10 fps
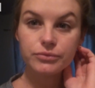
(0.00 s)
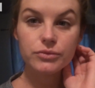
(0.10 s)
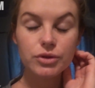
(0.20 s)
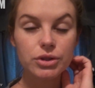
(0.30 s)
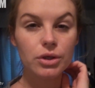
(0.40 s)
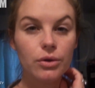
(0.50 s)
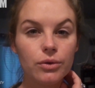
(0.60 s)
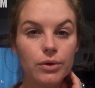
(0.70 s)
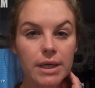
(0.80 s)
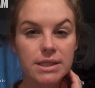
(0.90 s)

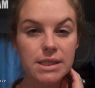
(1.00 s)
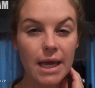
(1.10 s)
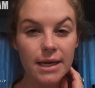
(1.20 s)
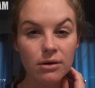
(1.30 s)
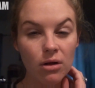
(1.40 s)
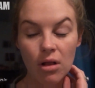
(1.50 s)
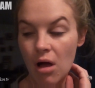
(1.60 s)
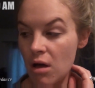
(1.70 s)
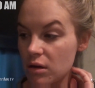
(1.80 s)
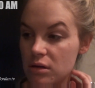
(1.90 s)
So it's 8
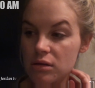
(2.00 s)
o'clock